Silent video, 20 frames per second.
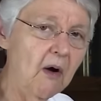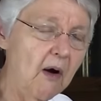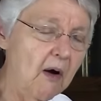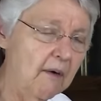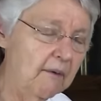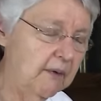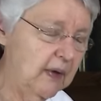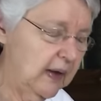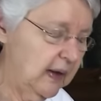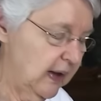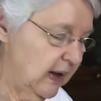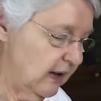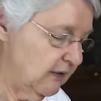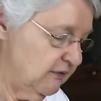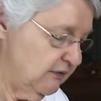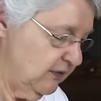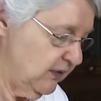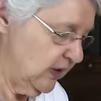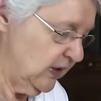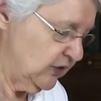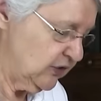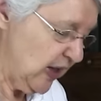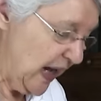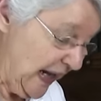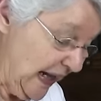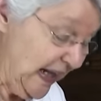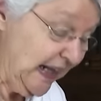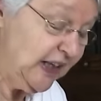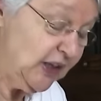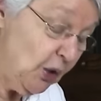already got finished,
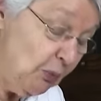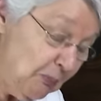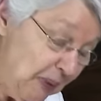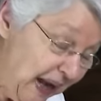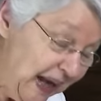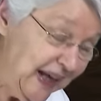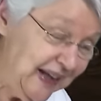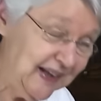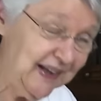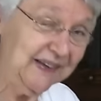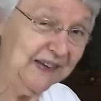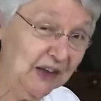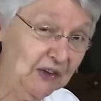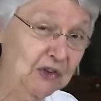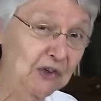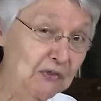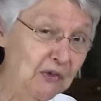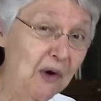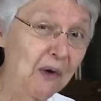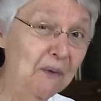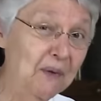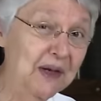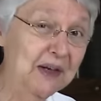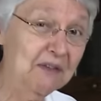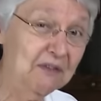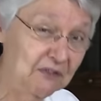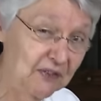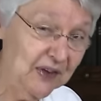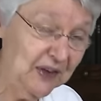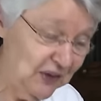a little painting that you've
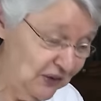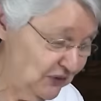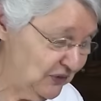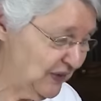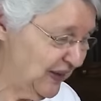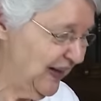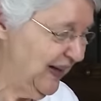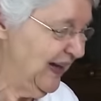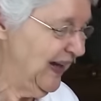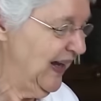already finished,